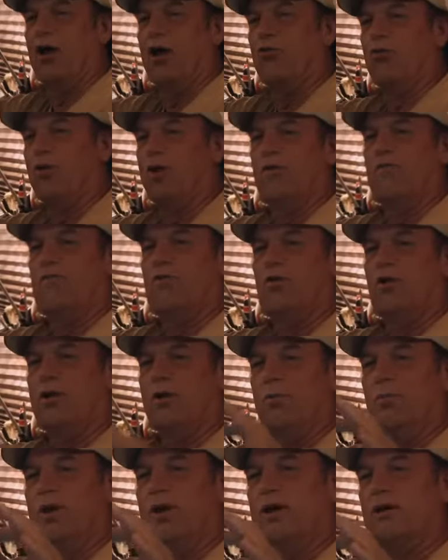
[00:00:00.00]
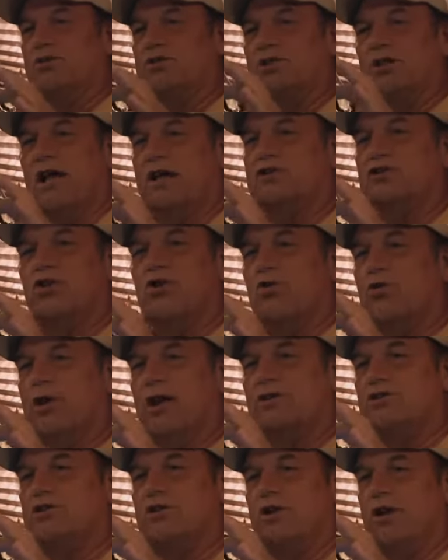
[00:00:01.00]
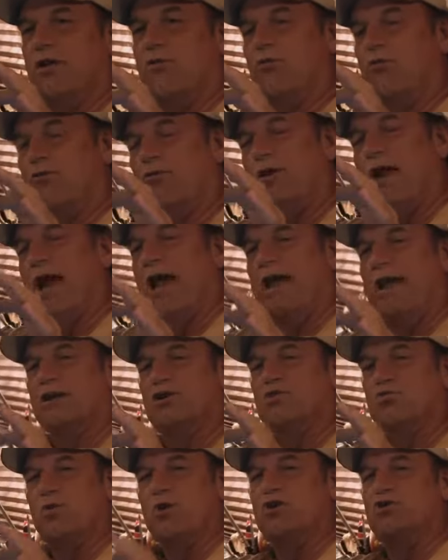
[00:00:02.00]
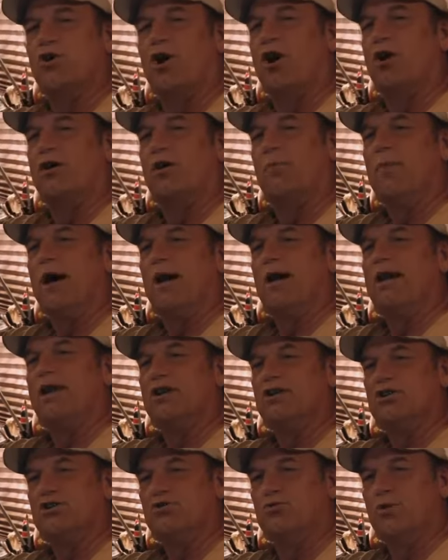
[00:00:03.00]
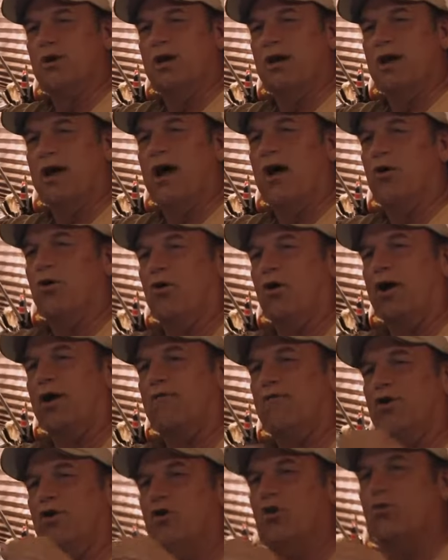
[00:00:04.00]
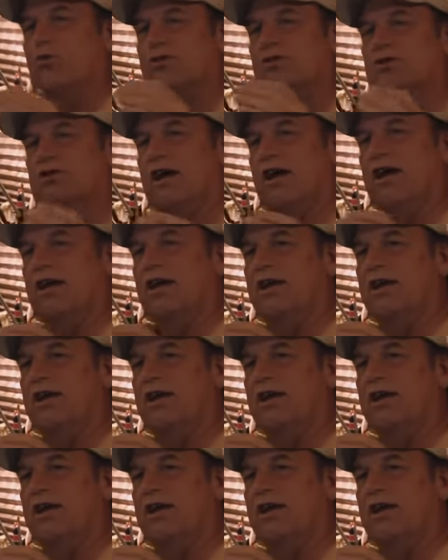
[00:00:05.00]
agree fully because Alex, we talked about history and how if you don't study